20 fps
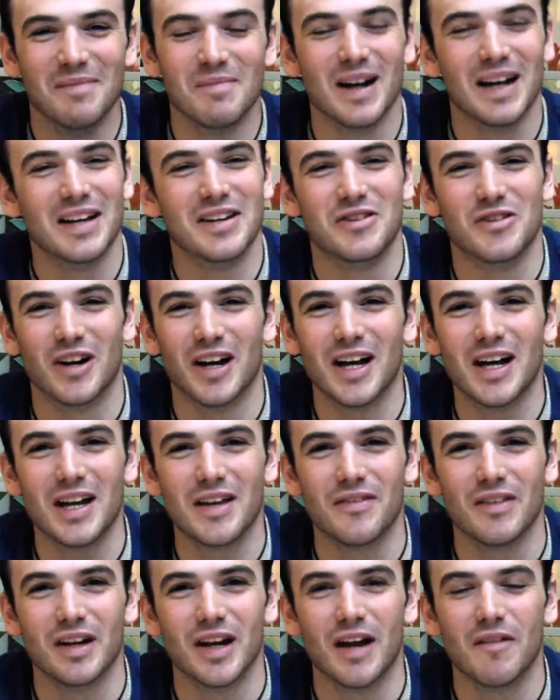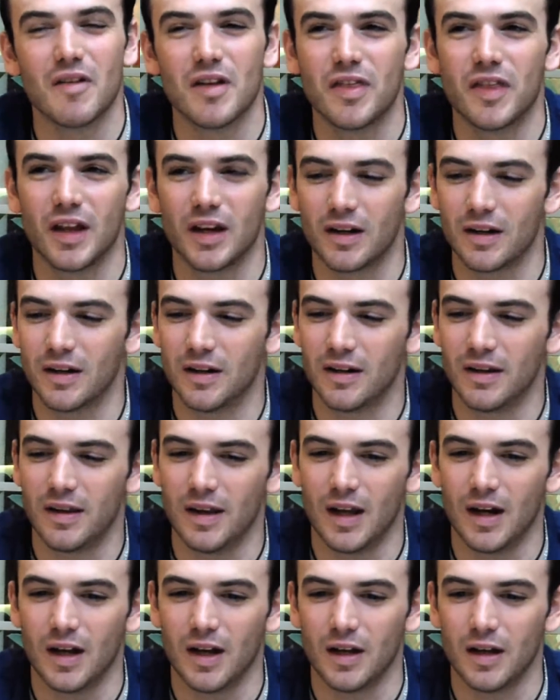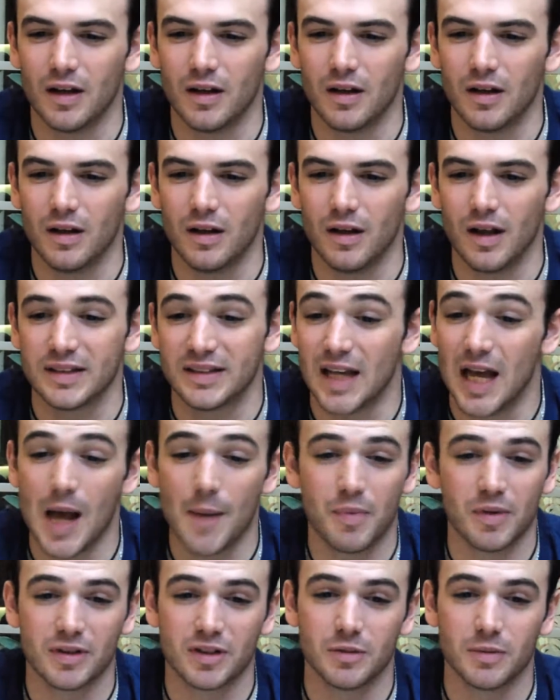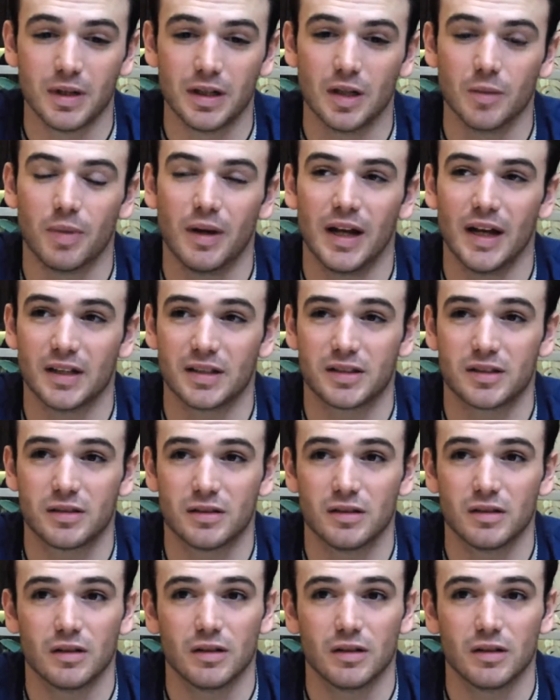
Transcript: my drive, and everything that has happened to me in the past